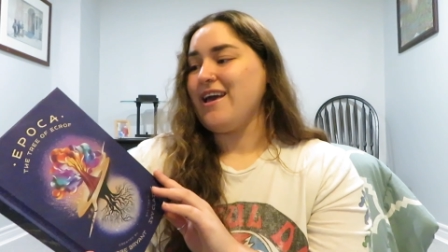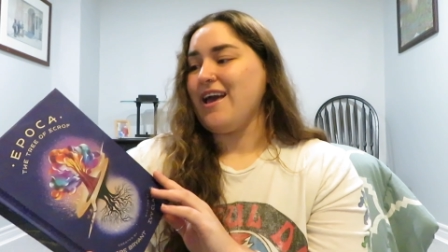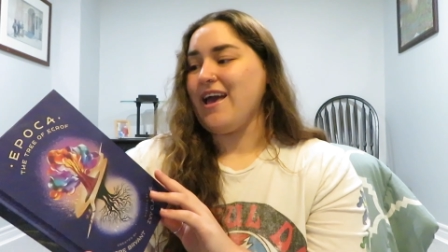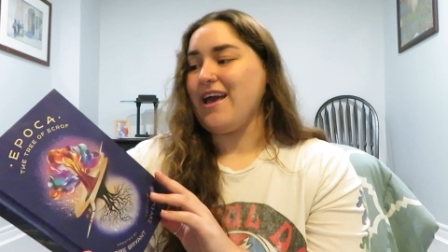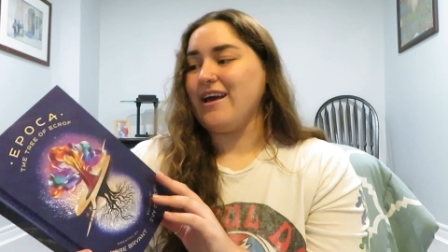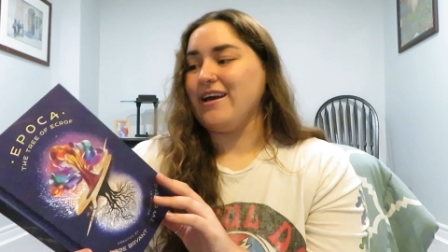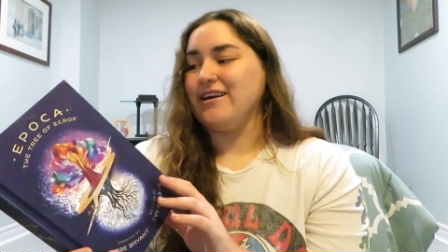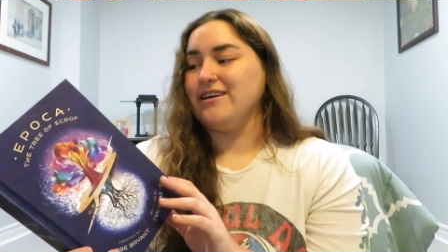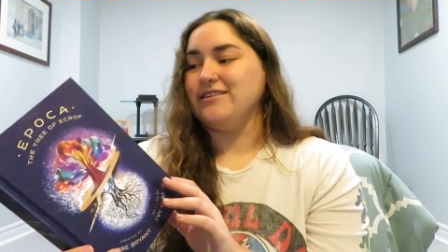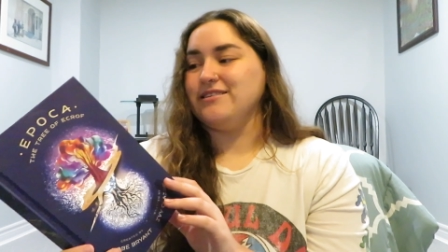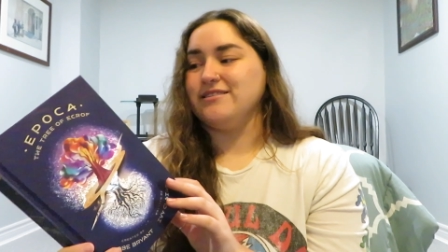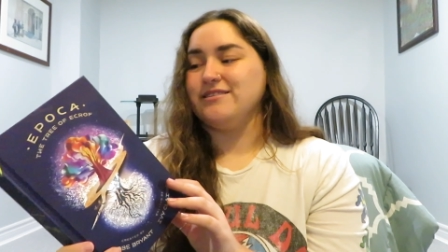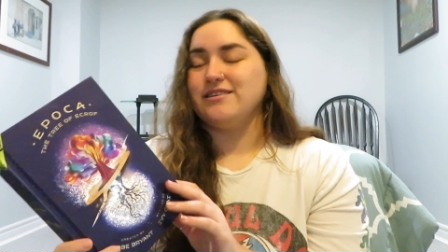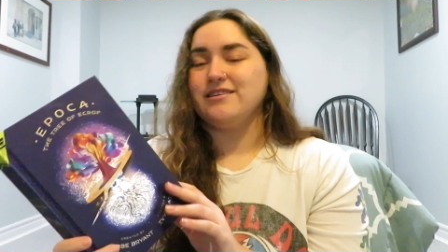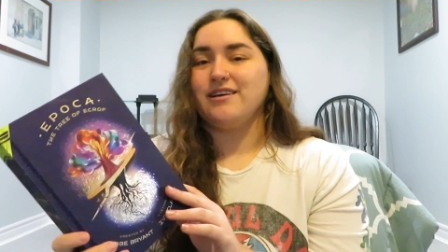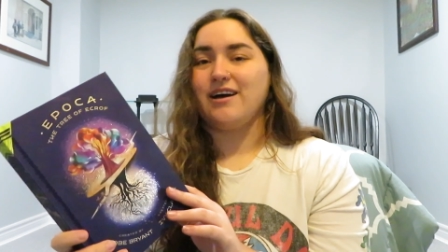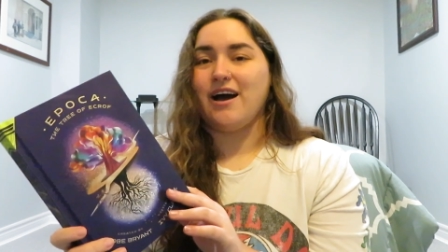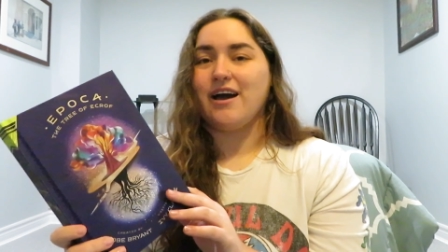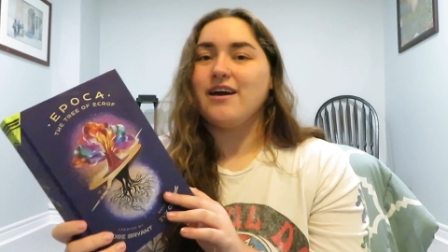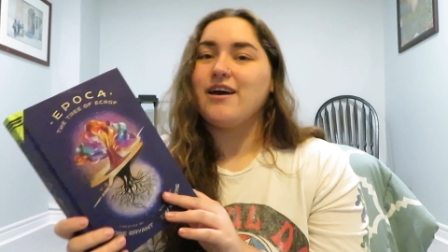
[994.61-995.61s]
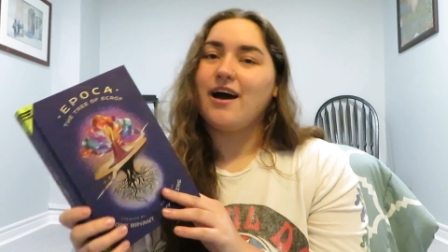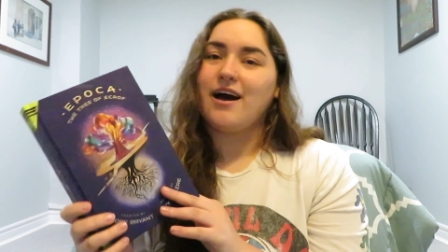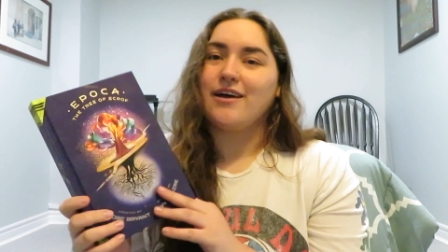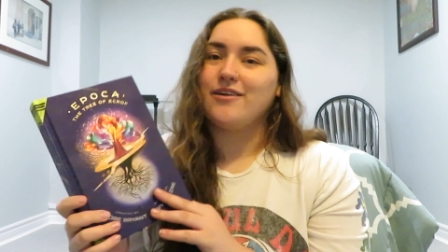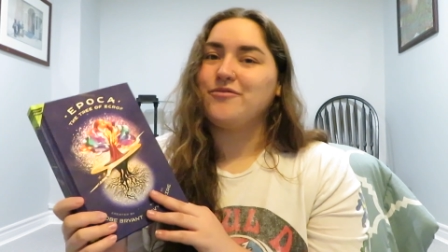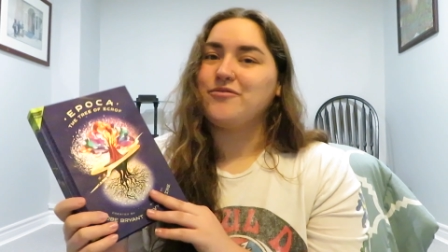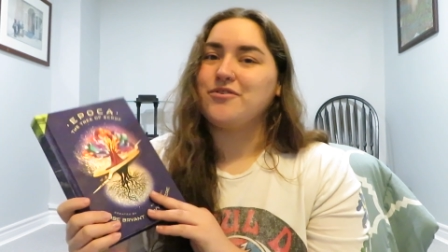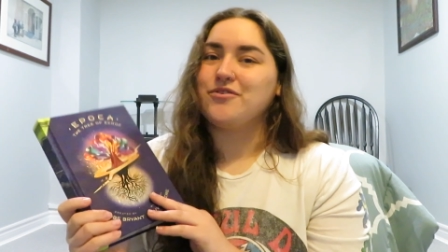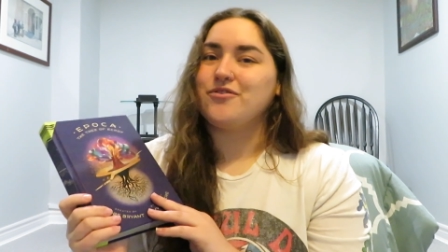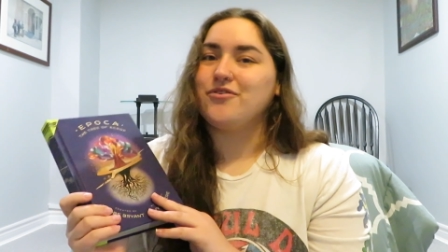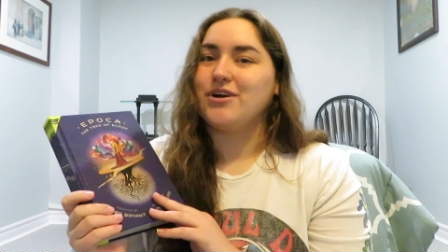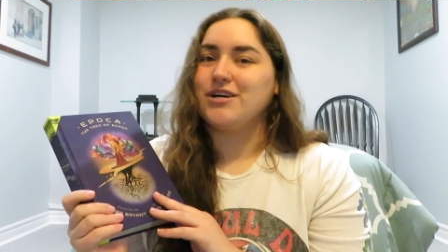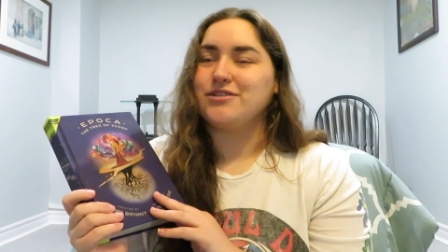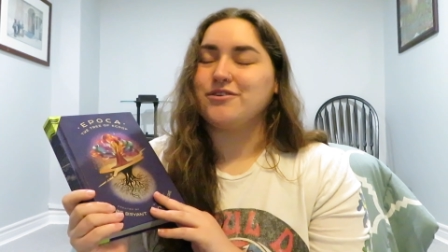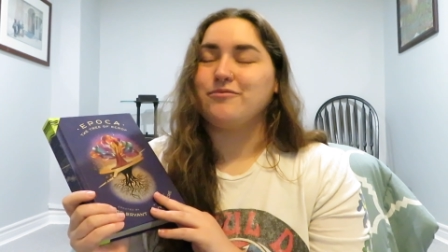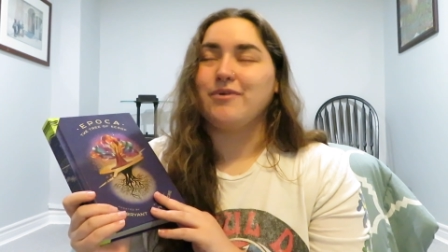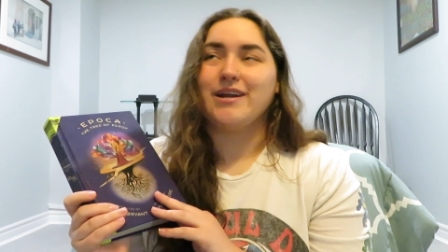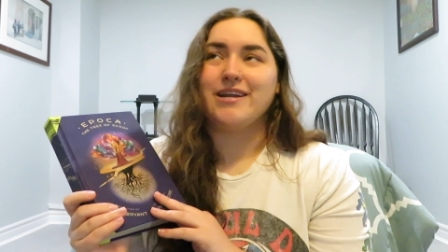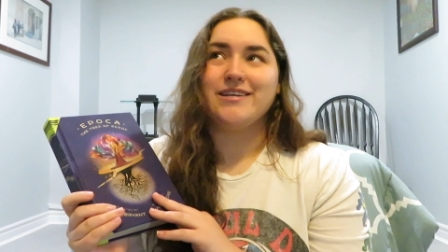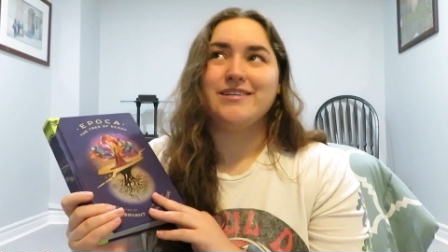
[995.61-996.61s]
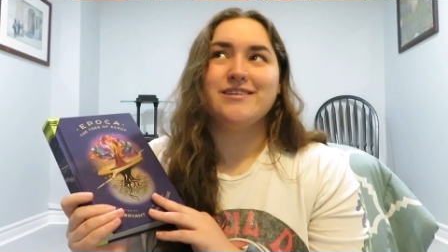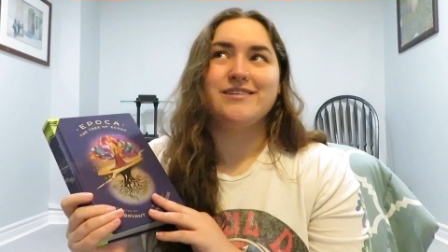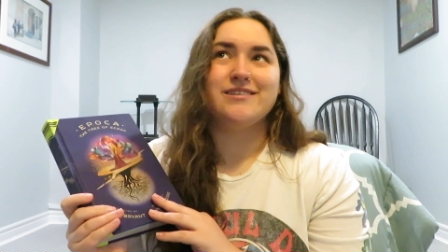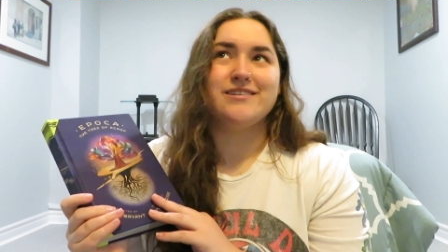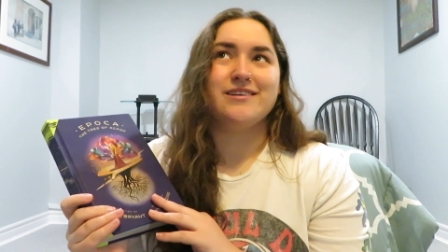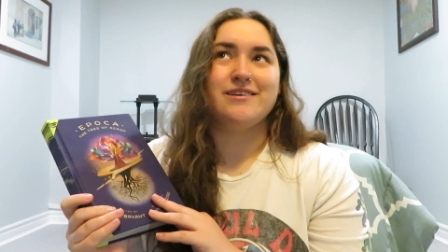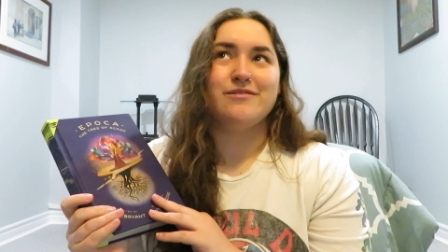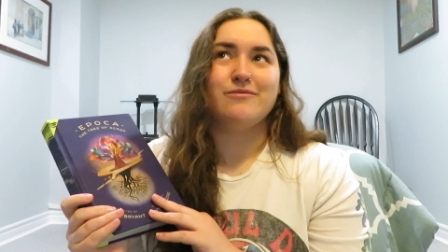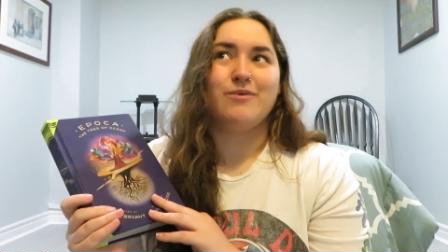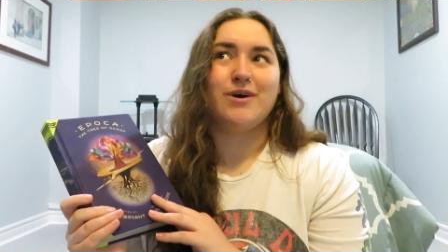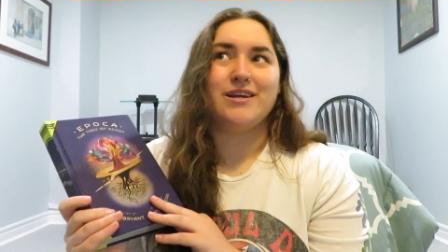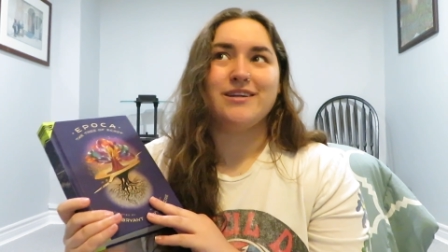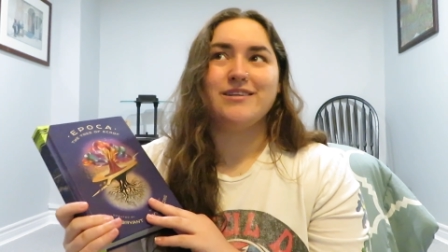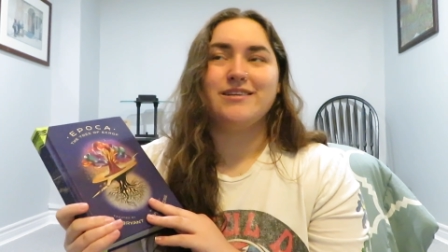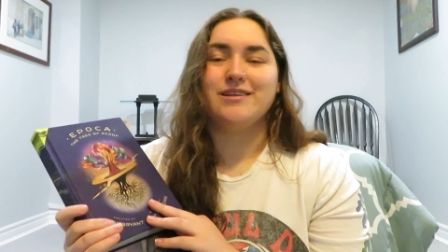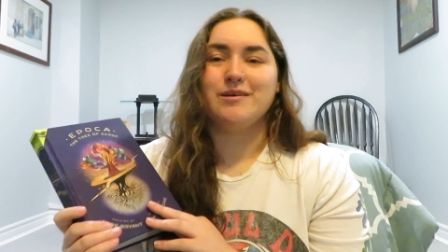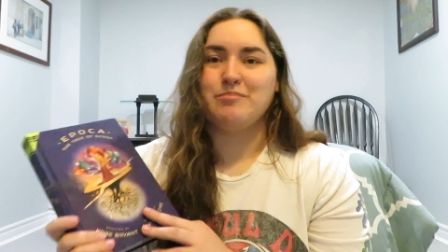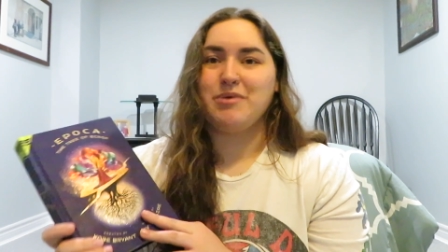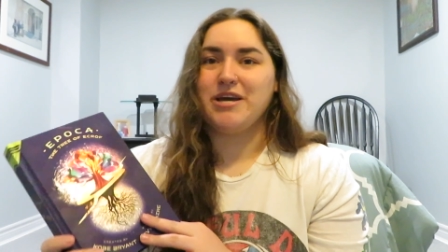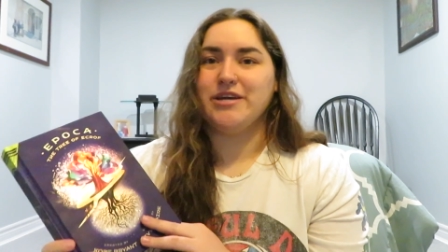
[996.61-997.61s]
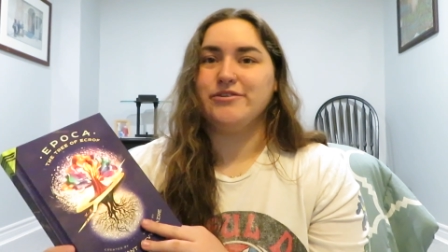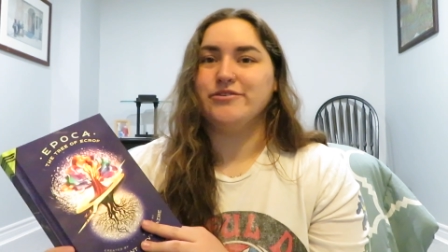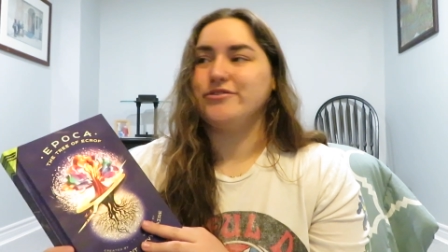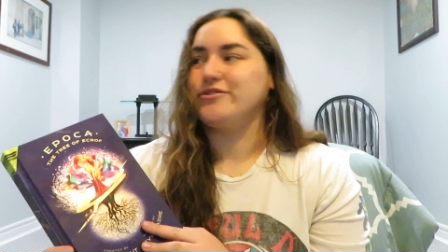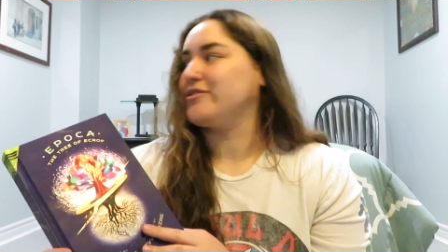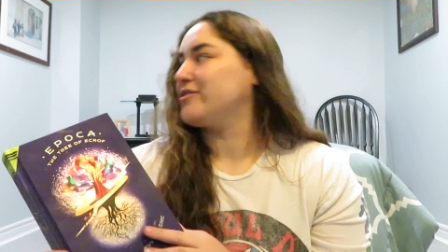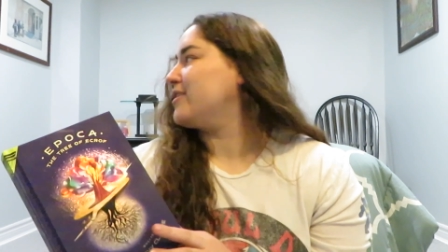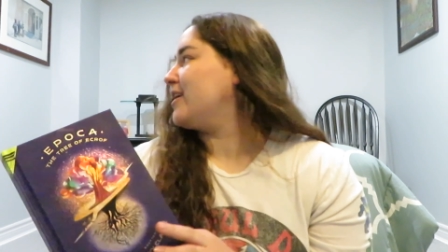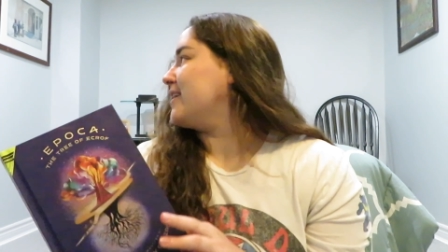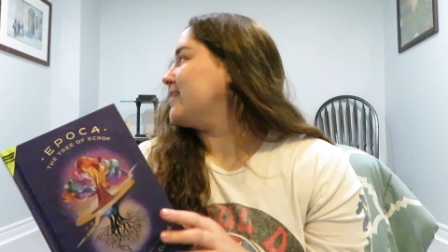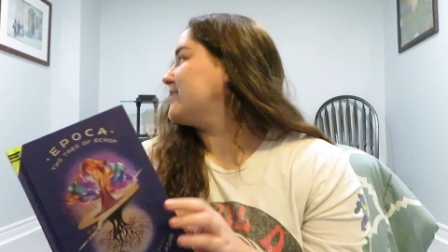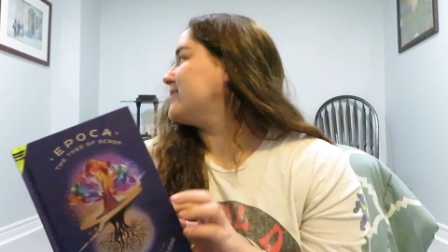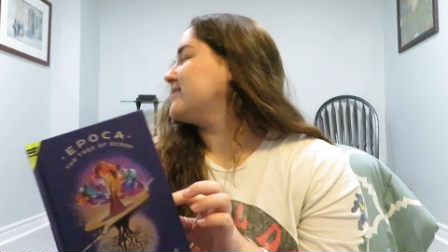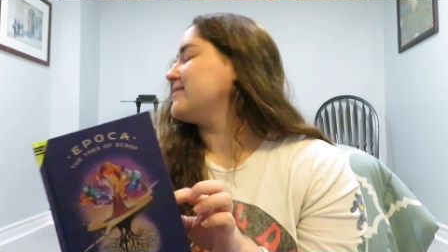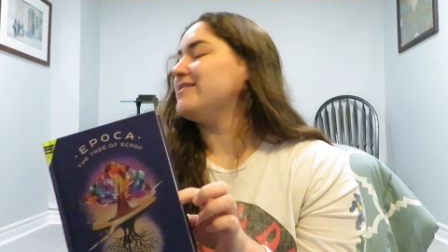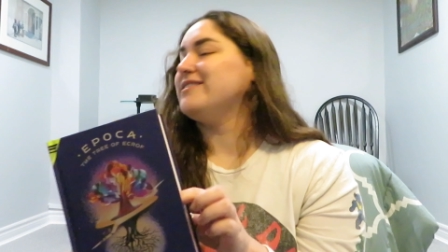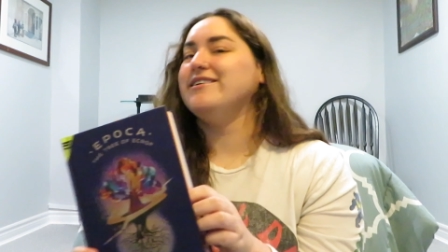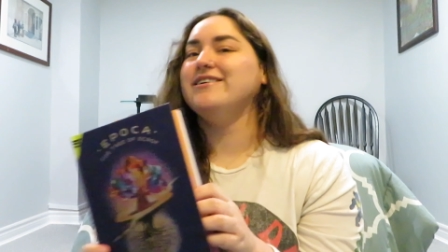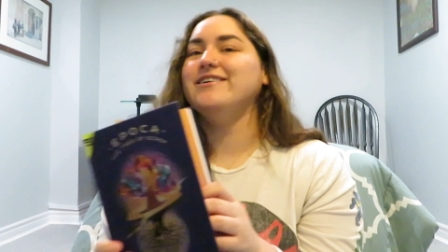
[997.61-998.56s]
And I don't think you guys are ready to see what the pages look like.